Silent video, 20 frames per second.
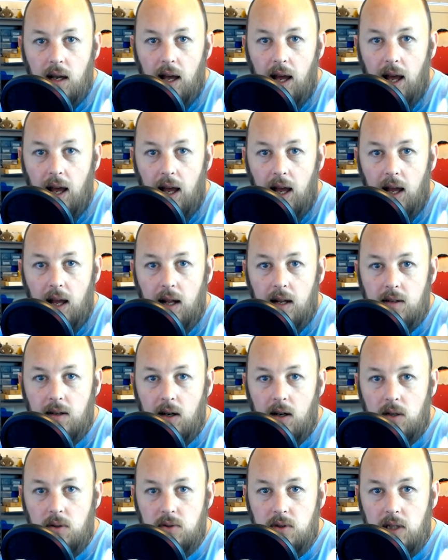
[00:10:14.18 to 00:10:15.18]
and
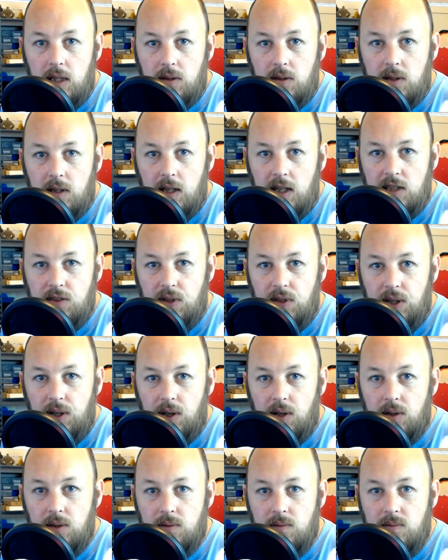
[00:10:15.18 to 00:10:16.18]
I'll see you on the next
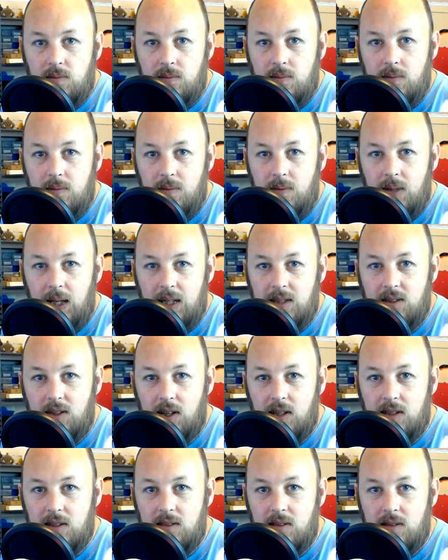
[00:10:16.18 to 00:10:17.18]
video thanks
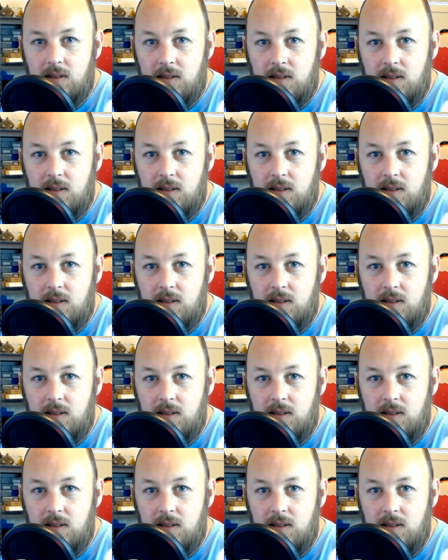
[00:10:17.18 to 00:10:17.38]
guys